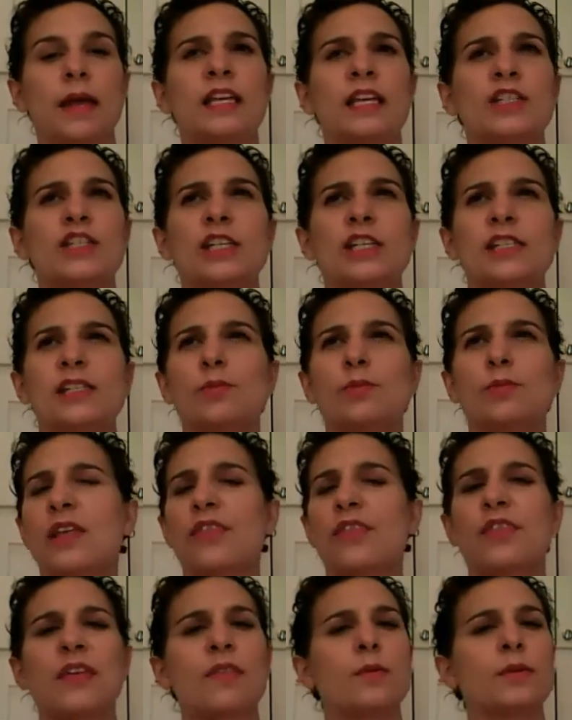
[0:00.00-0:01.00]
And it just was
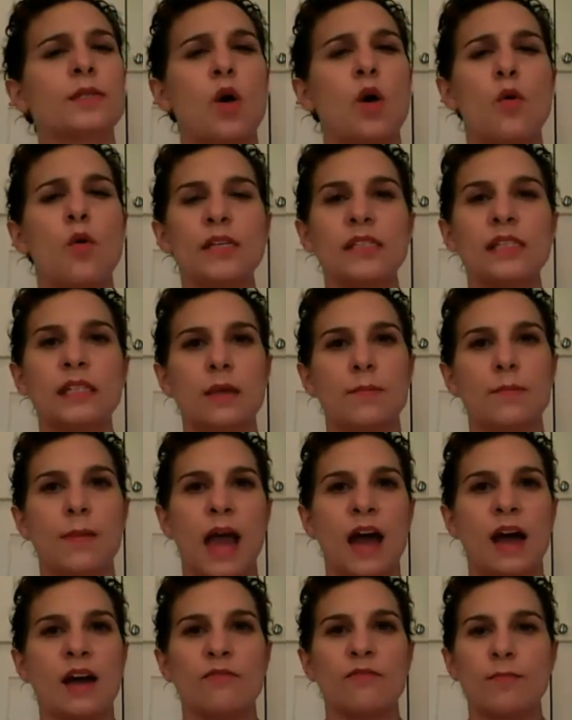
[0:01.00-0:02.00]
a thing that was always at the
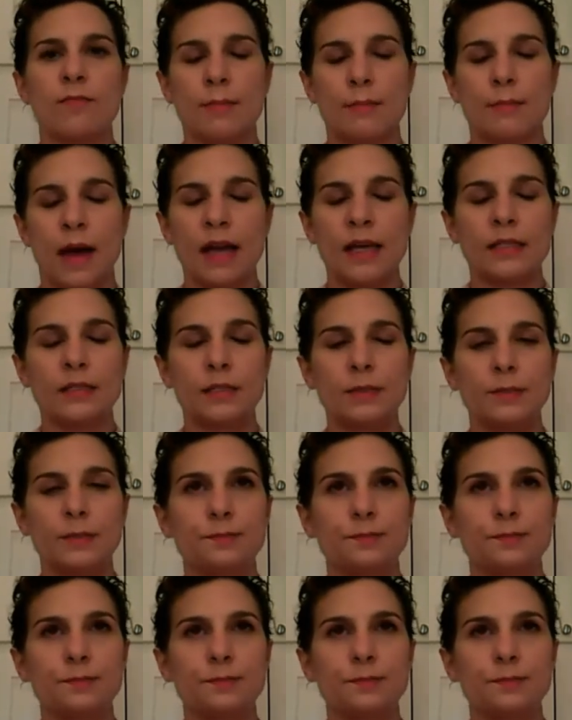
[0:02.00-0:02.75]
back of my mind.